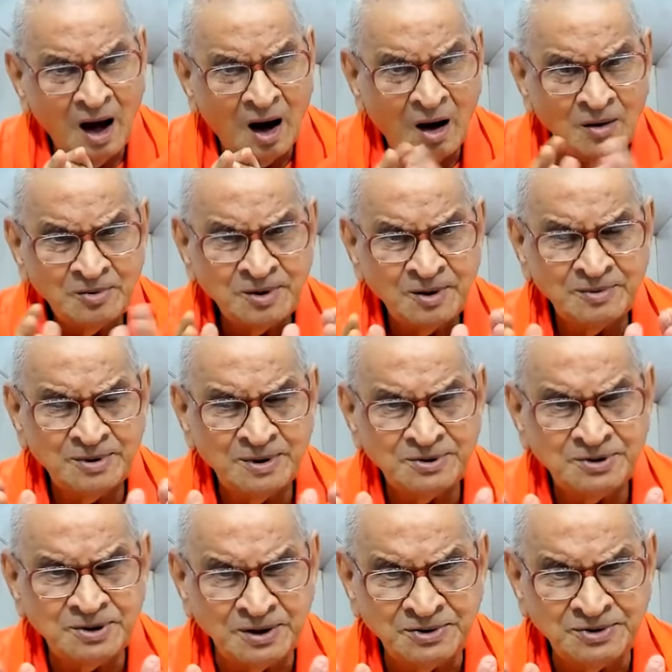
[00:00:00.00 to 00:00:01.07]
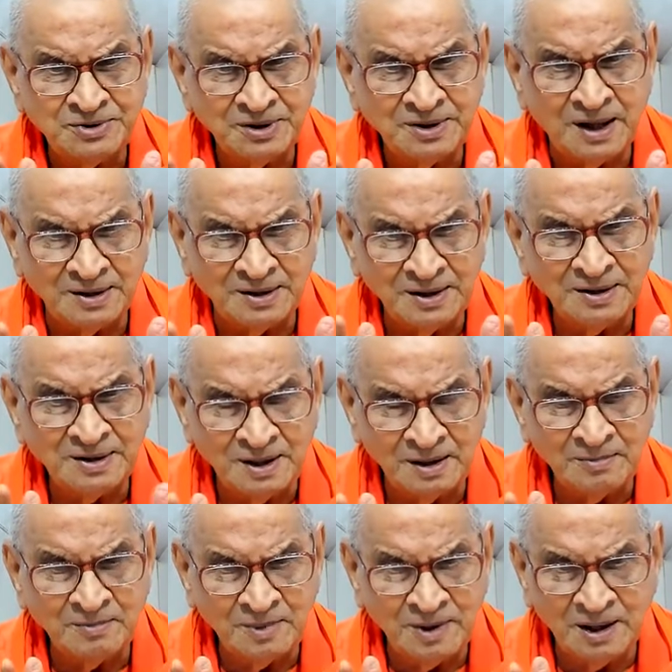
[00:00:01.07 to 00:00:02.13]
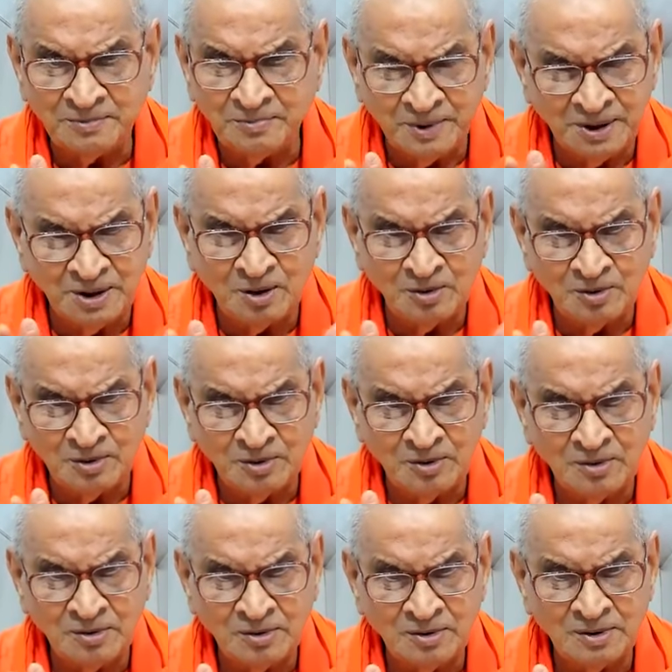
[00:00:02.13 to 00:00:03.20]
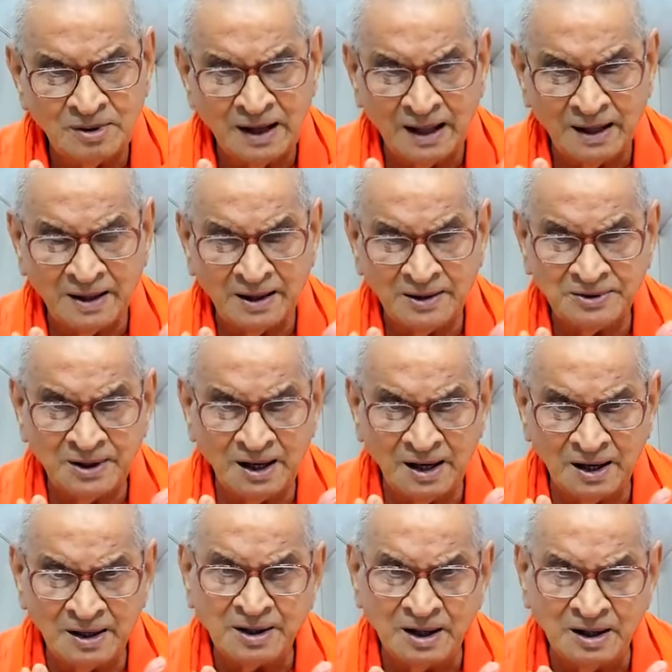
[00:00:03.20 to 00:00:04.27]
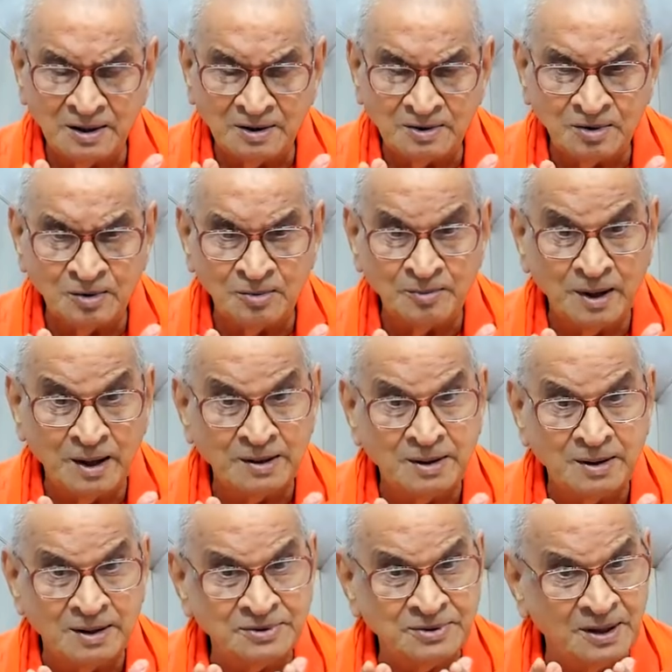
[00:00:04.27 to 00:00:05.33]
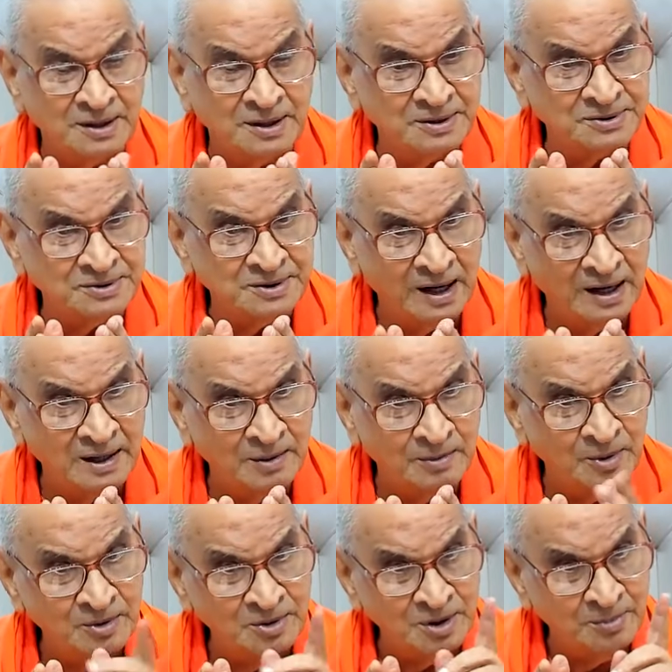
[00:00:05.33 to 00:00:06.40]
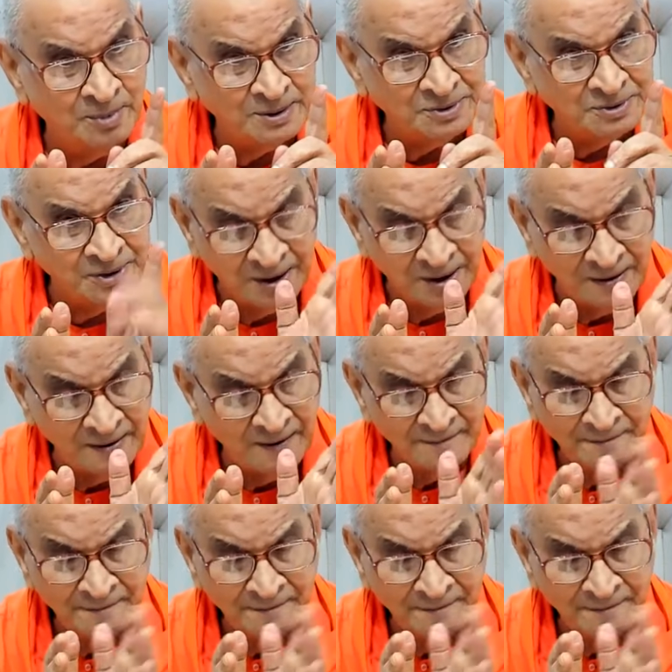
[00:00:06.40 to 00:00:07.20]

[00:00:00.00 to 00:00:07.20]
Out of this Sat-Chit Anandam, let me now digress a little to make us understand about the bhakti.